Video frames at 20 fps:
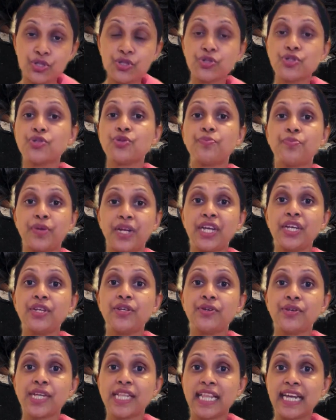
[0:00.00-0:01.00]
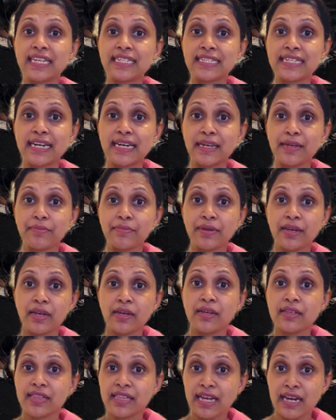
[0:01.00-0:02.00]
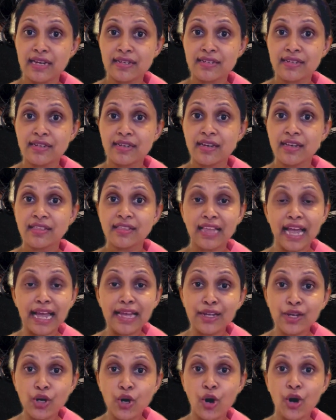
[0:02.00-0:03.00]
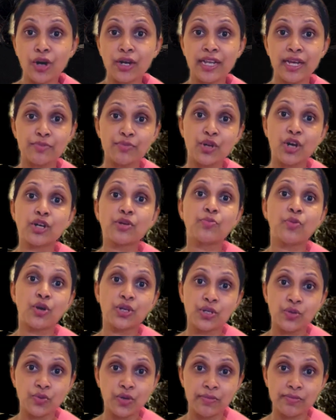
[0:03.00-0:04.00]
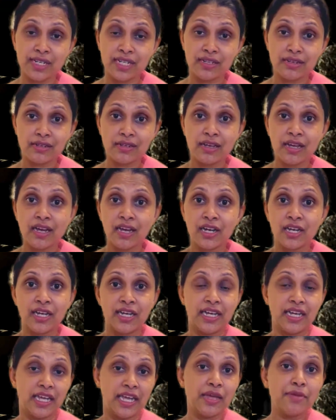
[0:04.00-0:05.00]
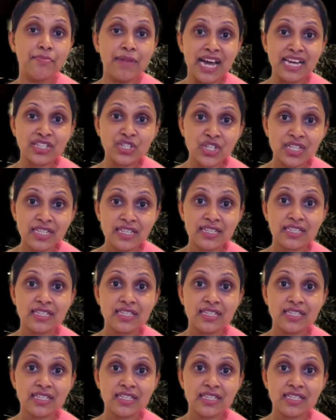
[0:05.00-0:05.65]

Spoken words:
used to pray during that time that, thank God I'm not born a woman. Imagine the